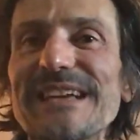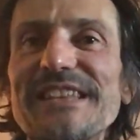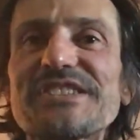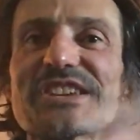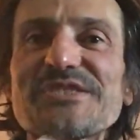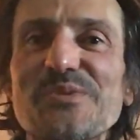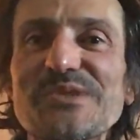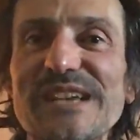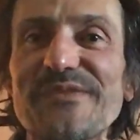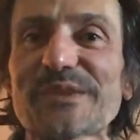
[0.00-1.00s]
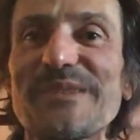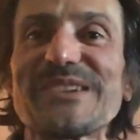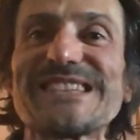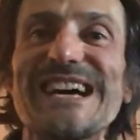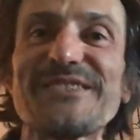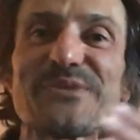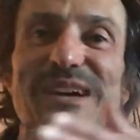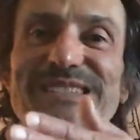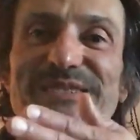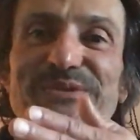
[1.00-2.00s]
they changed the rules after because they had to
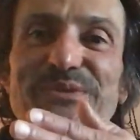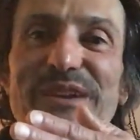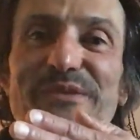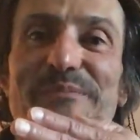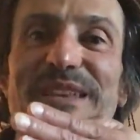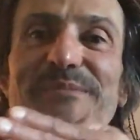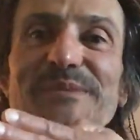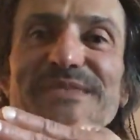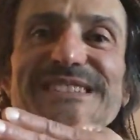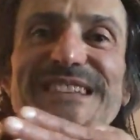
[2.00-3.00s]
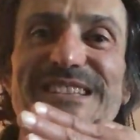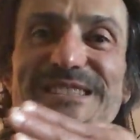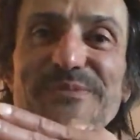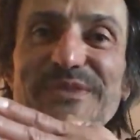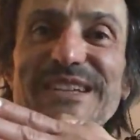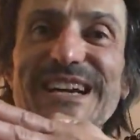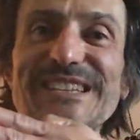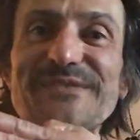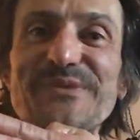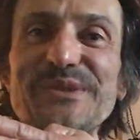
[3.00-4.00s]
ask to have a minimum distance with the cars
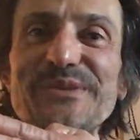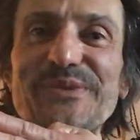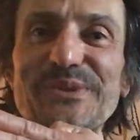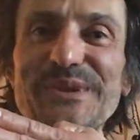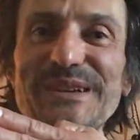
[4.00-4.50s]
in front of you.